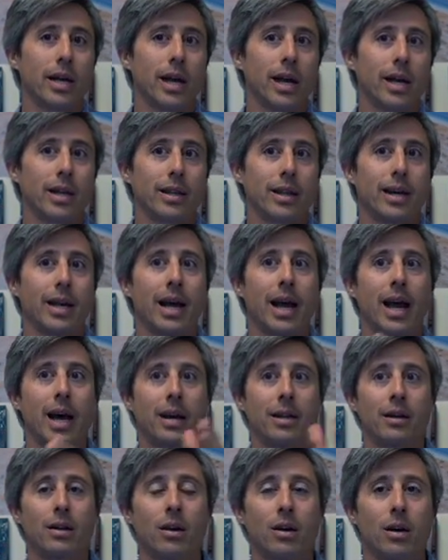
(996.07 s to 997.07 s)
and then
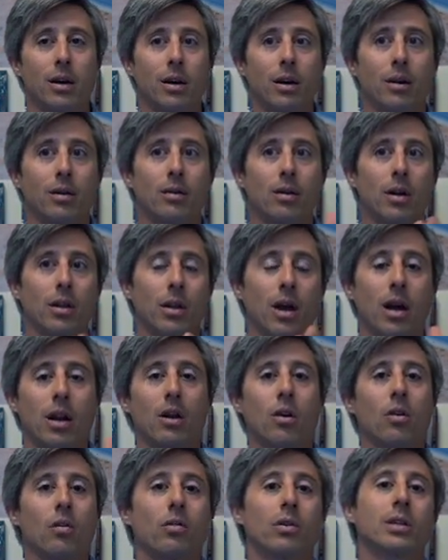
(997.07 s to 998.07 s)
had a lot
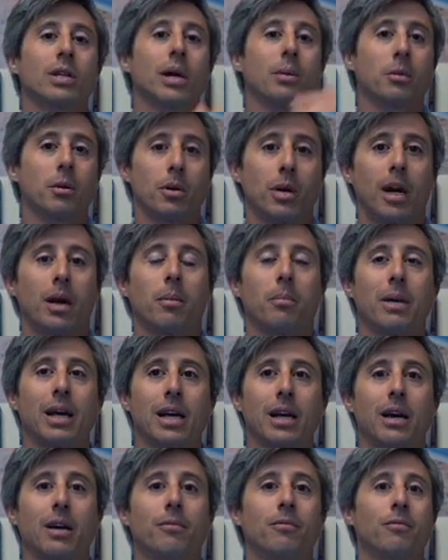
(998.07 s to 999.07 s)
of overtime to kind of
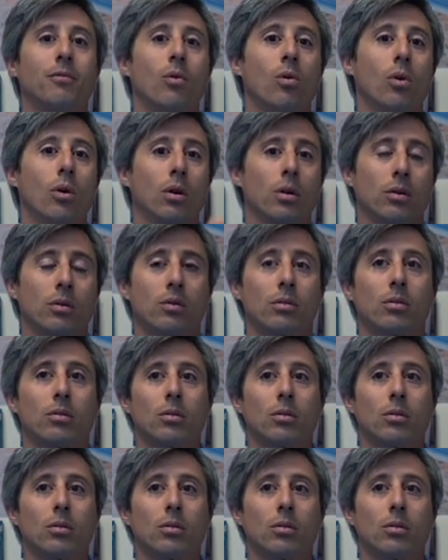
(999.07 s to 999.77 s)
make up for